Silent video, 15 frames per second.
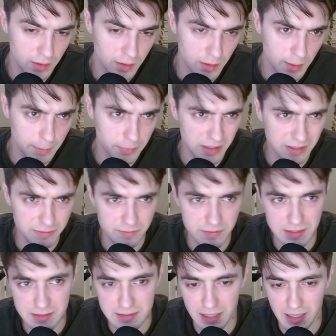playing
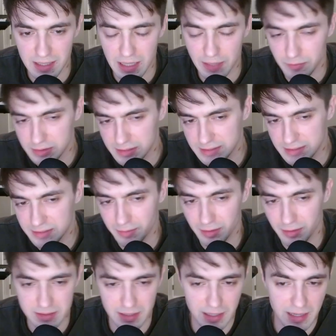15-10, I have a decent amount of
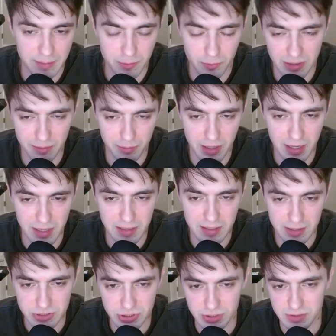time, and when I'm ahead, I
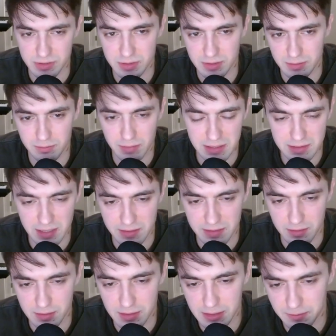should just maintain the
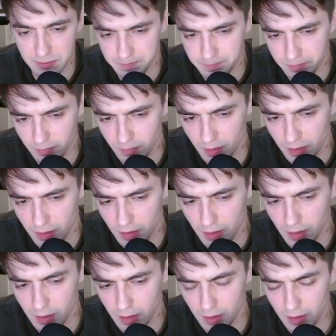lead.
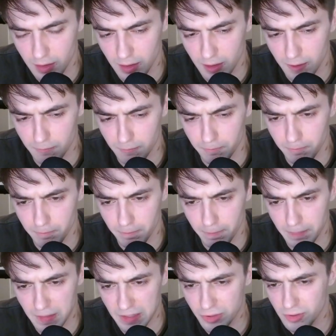And
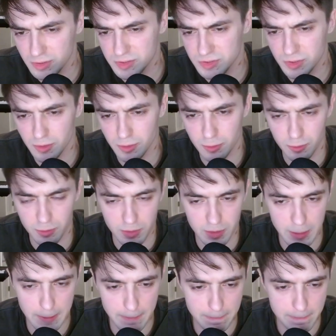also,
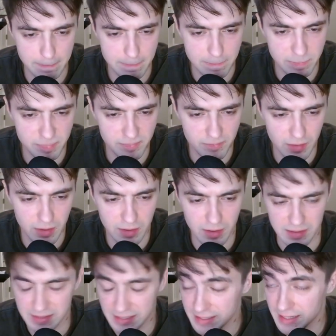
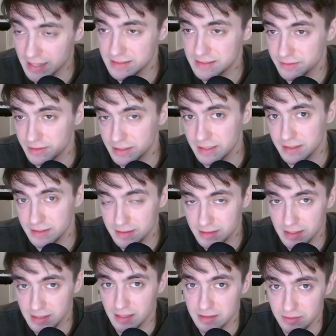king activity.
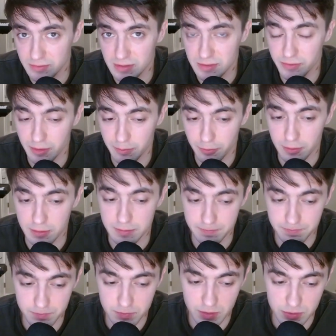King activity is very important,
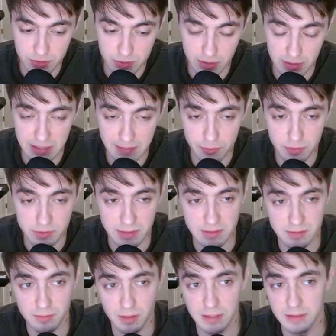so I can keep those things in
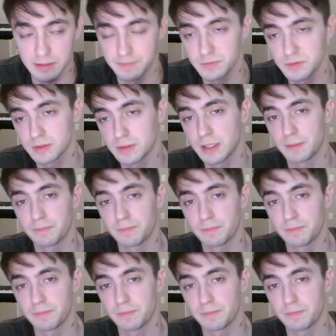mind. So yeah,